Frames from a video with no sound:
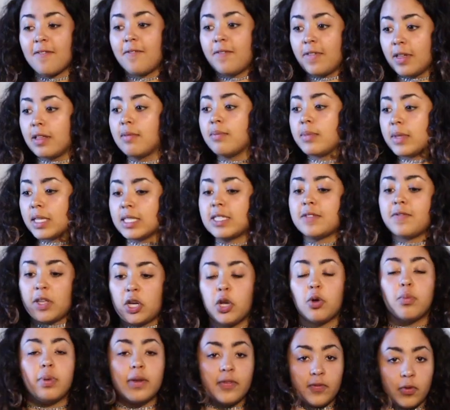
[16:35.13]
filmed this
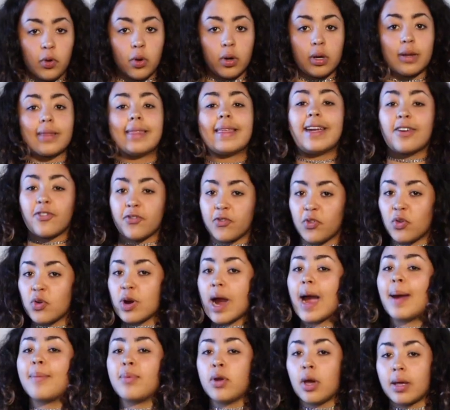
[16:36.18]
video before, therefore
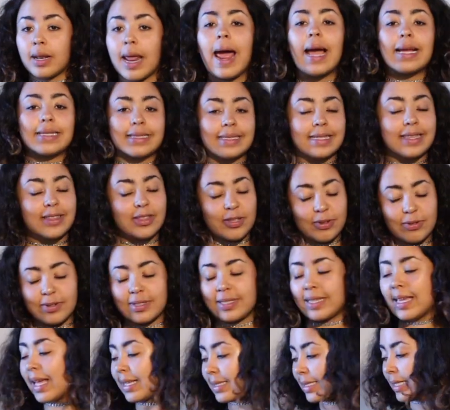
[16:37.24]
I'm not as
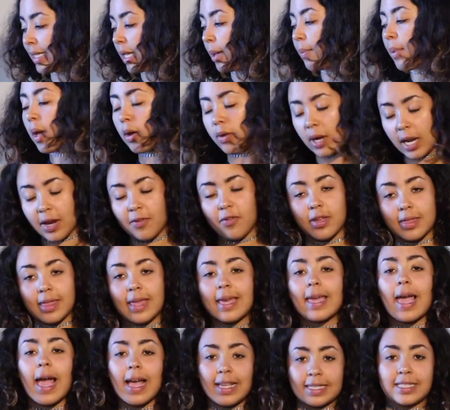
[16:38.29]
enthusiastic about
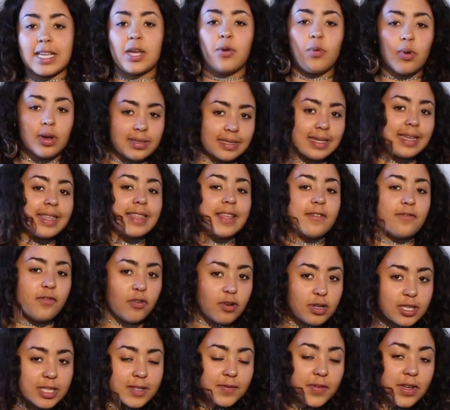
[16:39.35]
everything as I was in the
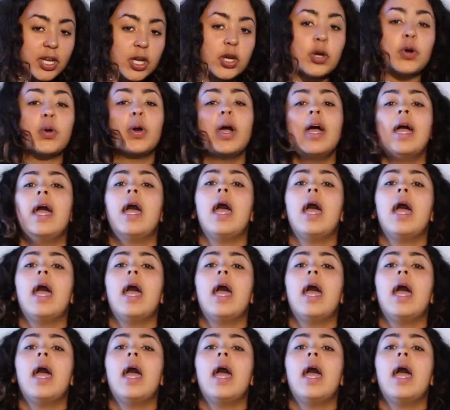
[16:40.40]
first video.